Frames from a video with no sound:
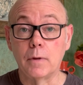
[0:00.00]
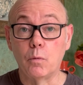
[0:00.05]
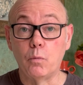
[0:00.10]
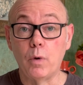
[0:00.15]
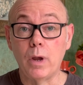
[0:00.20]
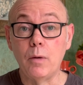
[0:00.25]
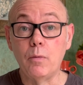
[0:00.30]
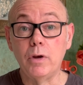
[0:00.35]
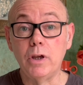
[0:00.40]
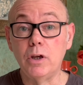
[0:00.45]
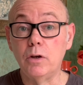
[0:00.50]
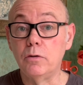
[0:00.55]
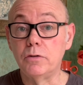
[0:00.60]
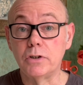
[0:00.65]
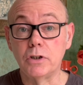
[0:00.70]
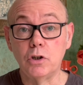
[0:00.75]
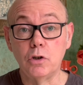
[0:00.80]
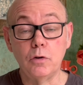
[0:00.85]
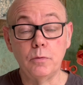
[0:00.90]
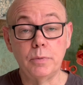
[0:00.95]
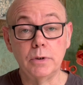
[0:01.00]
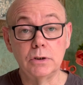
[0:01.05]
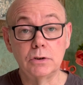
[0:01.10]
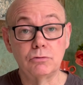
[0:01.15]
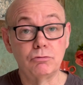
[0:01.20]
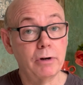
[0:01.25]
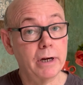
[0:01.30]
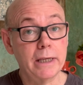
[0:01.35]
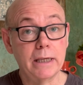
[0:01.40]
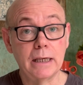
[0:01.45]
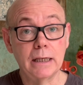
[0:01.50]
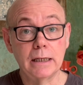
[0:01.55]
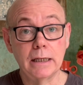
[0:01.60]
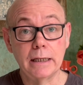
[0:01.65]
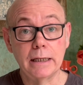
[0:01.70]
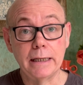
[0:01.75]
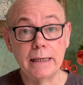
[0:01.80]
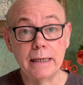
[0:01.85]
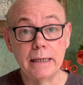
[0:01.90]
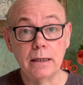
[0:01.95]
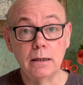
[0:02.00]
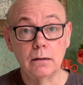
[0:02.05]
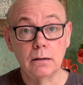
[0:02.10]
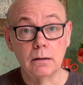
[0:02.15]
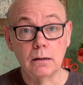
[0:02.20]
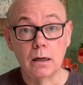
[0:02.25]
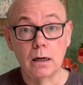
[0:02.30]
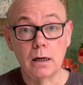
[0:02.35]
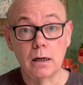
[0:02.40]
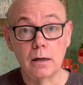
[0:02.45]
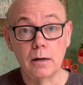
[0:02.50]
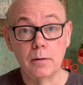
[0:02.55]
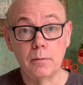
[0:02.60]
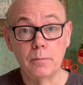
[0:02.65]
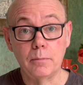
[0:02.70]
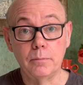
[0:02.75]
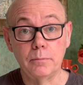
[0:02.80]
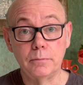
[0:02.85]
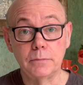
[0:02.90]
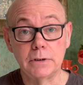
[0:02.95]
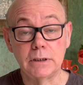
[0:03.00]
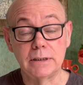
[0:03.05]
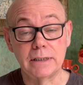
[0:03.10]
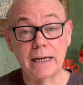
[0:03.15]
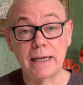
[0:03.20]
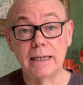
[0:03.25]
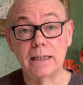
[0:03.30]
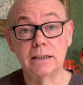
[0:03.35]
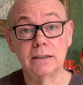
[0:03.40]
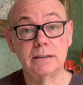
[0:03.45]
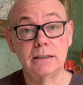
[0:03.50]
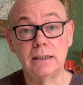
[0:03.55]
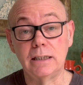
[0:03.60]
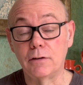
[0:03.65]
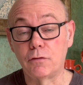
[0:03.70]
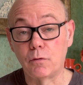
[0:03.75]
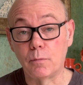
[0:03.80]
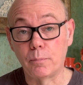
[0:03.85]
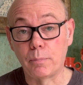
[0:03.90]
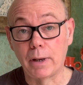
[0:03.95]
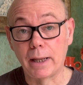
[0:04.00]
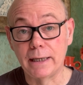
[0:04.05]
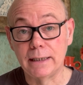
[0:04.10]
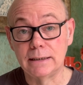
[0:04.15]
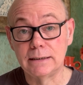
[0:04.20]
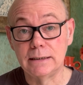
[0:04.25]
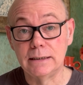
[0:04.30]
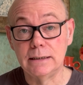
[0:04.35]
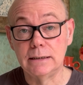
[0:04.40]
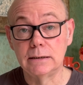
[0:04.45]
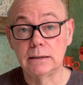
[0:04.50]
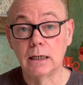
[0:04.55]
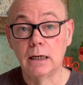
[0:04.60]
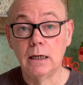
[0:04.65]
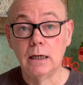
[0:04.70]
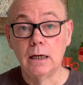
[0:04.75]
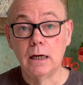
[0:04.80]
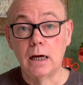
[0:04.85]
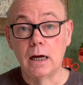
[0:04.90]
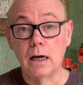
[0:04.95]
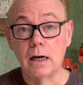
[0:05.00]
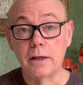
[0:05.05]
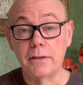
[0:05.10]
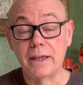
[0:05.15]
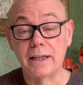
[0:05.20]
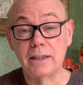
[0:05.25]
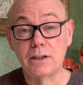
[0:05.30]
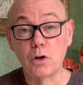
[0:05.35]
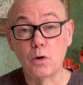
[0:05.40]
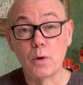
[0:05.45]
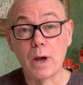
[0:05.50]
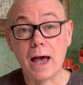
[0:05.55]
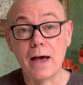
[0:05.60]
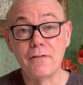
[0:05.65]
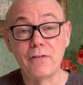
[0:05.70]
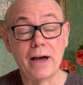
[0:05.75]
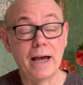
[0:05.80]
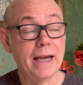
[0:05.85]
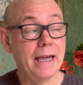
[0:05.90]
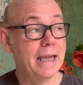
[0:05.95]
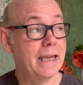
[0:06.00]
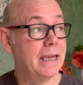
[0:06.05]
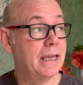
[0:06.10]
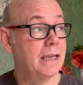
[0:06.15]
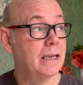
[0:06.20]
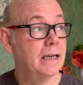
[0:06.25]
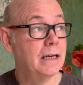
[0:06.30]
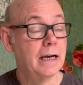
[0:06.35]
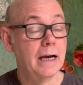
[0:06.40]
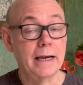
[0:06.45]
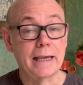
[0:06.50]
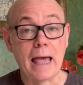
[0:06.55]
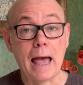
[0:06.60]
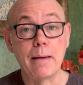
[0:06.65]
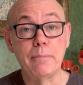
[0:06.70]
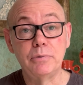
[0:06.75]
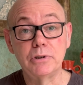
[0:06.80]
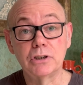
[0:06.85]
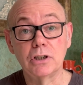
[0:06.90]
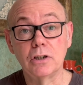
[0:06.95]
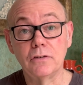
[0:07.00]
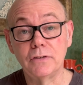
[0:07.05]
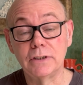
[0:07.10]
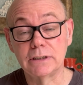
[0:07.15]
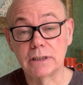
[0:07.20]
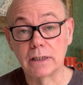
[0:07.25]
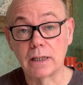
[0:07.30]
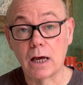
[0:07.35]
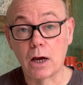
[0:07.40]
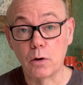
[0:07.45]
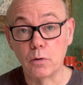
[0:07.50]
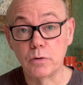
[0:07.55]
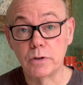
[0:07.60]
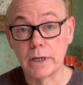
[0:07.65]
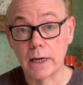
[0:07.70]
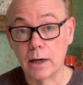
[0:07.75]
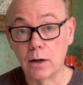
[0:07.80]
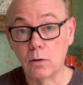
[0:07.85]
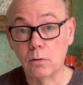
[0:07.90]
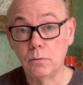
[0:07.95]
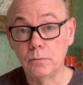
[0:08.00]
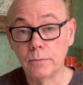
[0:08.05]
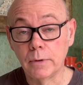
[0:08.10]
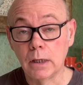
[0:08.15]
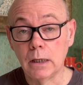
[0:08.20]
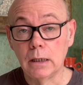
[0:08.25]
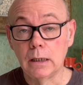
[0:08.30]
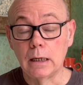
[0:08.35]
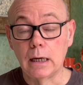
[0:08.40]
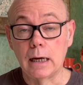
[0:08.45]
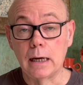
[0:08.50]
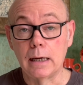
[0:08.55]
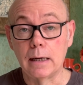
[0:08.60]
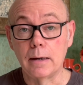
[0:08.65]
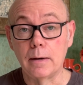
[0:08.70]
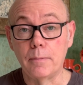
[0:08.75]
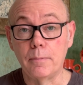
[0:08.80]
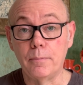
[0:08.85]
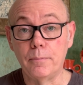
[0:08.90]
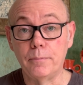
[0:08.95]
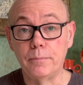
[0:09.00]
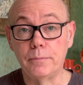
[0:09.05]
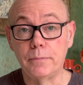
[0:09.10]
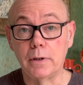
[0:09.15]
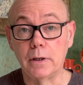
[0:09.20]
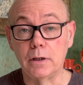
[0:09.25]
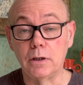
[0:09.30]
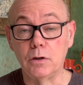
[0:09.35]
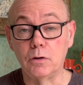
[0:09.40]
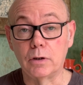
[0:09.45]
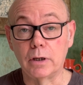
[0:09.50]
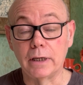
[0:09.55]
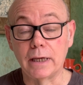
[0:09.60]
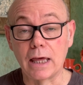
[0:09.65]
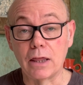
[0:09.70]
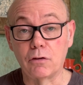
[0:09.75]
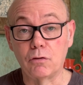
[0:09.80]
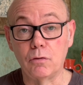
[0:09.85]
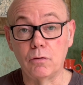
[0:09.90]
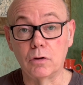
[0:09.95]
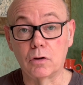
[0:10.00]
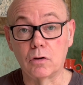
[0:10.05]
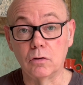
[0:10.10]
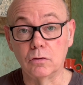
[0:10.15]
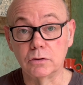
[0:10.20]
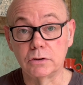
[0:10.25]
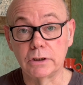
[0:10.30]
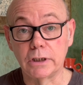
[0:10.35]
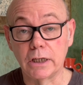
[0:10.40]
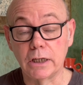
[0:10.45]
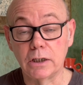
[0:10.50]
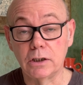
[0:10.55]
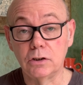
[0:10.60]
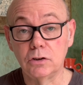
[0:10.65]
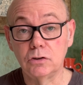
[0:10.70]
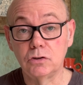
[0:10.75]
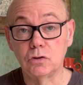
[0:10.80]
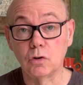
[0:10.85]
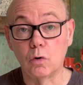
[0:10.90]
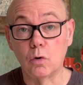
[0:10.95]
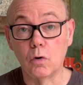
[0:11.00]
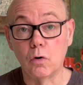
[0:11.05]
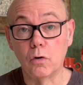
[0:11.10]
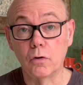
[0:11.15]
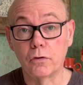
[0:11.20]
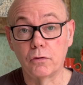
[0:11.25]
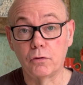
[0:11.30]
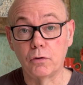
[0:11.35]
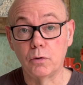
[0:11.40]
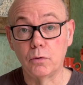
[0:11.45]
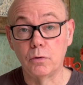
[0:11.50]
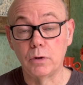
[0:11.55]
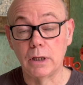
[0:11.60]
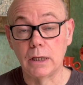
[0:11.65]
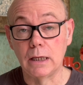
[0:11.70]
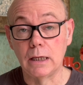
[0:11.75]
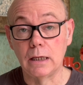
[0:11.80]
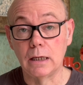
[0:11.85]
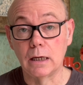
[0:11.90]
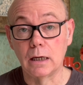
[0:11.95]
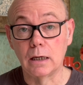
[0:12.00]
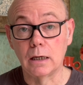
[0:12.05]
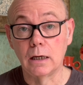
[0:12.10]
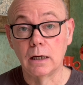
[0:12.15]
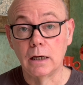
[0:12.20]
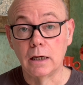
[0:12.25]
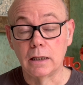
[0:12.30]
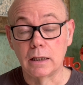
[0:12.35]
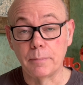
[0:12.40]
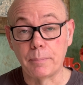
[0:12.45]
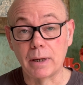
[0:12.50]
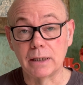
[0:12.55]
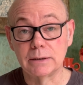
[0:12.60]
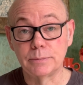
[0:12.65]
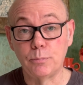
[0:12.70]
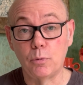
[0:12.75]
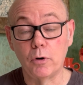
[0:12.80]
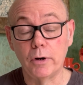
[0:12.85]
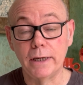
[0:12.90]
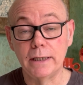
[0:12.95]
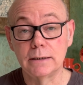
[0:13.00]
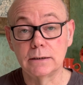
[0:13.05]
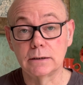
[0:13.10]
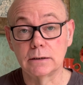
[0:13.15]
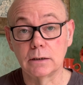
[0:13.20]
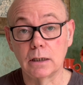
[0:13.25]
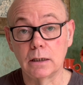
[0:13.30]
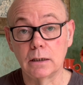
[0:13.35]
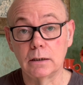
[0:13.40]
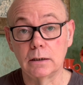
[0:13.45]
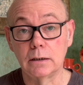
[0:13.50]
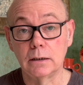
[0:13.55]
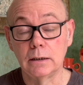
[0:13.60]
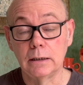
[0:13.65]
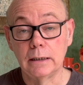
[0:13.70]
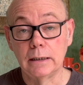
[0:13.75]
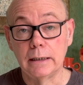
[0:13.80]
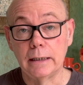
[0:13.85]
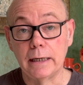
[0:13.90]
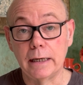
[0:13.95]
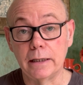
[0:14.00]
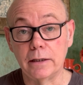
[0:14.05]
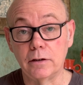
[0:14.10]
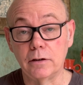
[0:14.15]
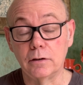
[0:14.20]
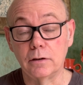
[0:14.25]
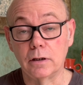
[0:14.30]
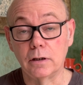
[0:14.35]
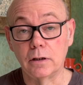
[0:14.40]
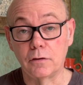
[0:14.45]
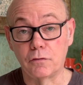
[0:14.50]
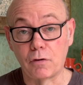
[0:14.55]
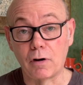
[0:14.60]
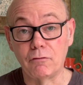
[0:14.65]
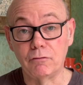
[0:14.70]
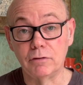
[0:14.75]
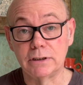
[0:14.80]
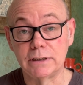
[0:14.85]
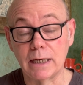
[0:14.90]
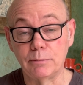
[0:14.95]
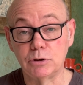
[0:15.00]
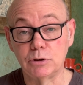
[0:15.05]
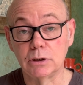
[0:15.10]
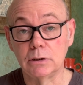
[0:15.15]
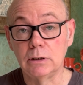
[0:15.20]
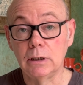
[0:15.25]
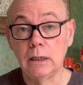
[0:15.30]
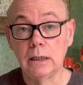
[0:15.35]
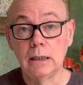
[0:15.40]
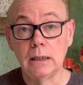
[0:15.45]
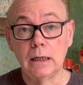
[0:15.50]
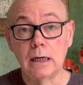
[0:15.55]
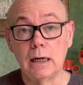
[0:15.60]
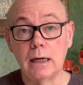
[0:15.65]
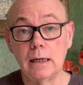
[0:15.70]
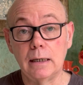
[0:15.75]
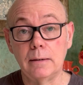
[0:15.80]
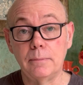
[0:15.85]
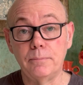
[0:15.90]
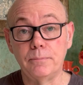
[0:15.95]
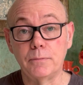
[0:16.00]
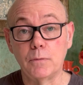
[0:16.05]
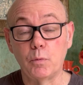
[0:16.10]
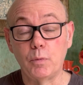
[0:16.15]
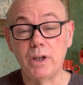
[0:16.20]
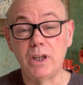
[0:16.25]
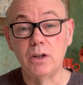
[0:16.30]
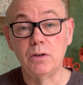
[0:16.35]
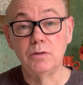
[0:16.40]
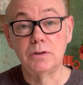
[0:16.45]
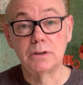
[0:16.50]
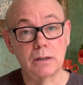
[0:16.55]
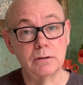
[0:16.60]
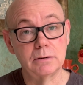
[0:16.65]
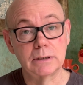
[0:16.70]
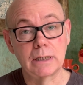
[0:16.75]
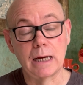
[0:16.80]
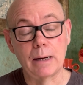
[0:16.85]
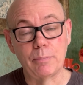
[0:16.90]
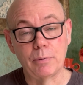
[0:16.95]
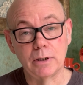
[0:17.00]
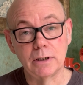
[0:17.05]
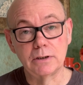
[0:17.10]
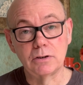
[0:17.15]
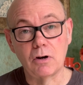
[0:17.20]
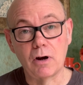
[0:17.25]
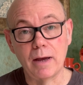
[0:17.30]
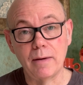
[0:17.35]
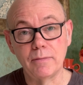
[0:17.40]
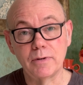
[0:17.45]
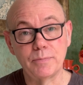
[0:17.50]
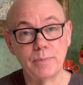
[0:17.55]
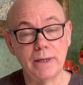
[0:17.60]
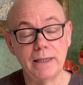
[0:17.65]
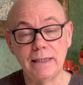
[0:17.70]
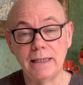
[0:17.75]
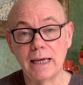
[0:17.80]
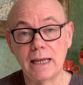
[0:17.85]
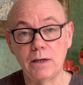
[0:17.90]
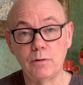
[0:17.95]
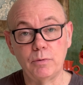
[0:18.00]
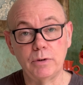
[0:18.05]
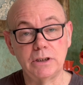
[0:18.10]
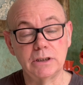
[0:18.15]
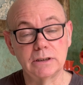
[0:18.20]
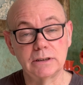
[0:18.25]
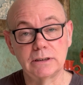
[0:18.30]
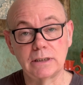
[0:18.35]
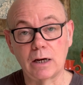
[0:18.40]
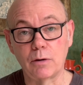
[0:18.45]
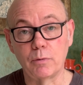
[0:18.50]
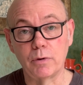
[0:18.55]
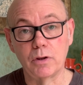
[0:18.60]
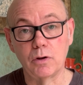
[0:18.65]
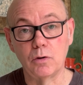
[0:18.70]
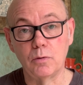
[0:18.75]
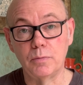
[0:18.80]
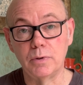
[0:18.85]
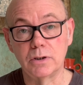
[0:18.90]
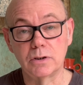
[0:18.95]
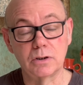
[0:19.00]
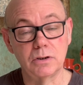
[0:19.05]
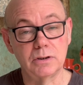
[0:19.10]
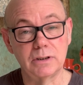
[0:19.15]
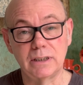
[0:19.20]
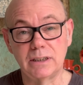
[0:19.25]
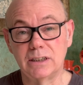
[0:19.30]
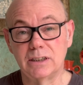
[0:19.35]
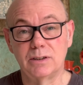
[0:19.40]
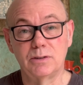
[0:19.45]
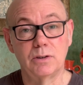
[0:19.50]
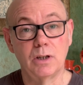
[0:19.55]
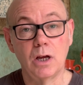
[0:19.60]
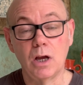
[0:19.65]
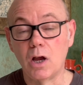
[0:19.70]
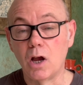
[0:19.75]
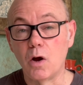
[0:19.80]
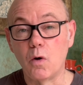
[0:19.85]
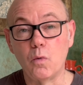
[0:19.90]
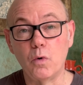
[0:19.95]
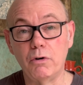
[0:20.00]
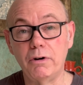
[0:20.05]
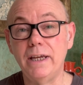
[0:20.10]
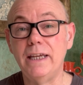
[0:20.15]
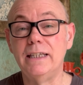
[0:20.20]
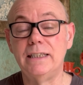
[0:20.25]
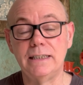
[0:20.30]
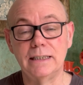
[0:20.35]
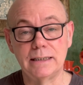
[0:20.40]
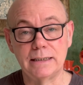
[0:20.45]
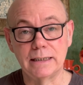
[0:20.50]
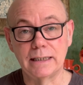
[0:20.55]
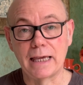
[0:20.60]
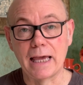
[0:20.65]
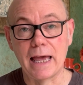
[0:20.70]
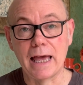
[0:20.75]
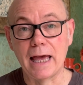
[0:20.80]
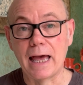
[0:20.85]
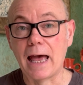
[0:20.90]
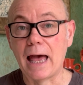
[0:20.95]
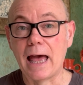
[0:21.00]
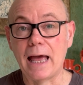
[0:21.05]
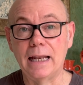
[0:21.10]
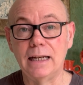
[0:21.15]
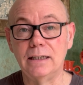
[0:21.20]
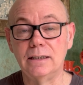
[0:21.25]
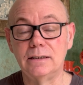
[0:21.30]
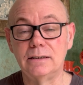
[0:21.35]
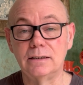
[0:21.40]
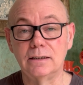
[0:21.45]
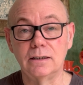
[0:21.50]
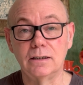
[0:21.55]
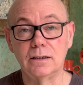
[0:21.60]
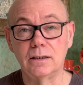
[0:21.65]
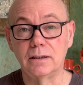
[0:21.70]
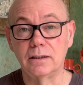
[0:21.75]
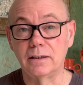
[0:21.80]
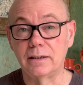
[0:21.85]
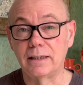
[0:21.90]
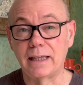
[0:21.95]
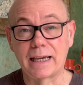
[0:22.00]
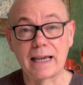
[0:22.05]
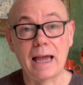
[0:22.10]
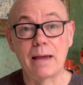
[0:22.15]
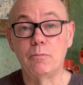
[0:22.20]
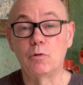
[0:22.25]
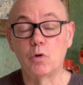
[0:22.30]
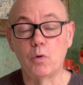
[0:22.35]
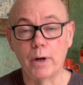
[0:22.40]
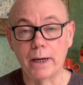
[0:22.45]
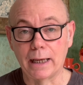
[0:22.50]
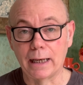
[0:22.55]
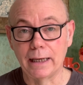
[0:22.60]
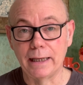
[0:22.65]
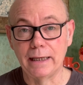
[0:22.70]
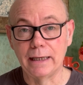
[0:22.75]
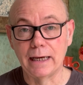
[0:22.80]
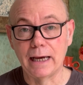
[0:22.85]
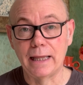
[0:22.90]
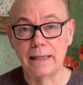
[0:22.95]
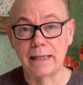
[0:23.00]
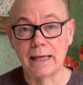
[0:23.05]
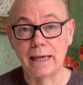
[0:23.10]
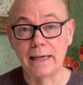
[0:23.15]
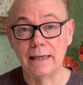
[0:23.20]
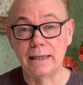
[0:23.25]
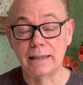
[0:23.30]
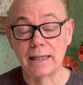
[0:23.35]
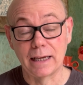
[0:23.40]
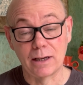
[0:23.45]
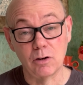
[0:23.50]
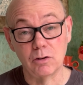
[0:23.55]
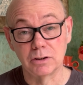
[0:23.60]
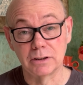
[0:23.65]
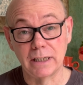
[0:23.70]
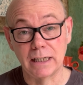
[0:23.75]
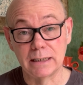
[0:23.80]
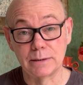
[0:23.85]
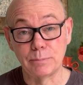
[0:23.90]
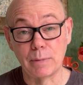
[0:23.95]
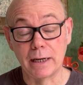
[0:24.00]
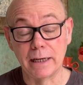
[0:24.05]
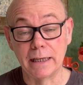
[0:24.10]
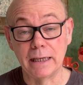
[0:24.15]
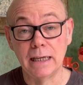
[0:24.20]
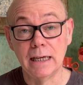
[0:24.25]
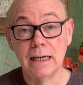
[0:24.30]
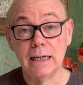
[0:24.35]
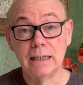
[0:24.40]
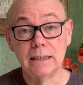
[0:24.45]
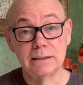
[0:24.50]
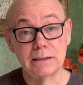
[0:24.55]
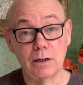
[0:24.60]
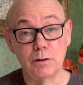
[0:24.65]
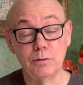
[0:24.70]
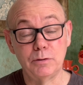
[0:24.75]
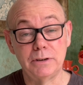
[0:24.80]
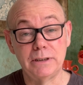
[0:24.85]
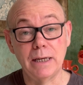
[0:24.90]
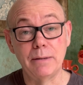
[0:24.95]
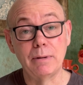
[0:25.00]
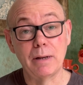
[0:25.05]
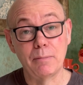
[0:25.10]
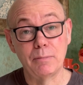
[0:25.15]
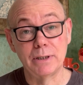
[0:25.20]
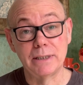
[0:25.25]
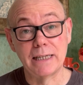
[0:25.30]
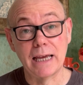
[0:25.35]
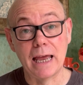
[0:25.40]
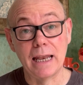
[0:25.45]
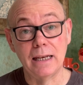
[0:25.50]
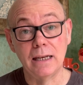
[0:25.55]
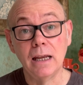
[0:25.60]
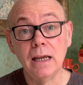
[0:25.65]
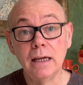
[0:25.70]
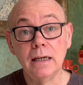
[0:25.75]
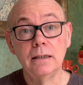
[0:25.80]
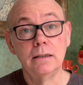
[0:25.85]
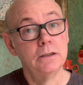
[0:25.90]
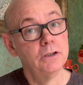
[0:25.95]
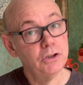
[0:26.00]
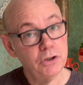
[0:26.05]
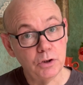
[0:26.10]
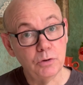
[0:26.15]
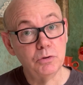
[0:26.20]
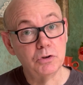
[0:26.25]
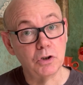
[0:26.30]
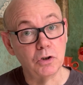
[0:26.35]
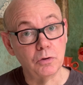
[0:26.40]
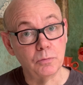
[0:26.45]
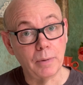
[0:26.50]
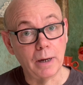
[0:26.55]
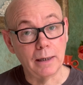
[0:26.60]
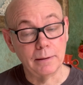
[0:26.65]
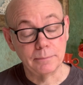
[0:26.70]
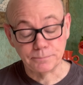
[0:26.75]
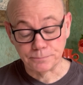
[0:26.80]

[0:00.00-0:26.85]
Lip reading: We were using Ubers regularly to take us to different places. They do have a cab service at the hotel that you can get through the concierge or through the bus boys at the front reception. We used a couple of times, but in the end we just stuck with Ubers because they just were easier to get, and they came quickly, and they cost less money. So tip number 10, use Uber.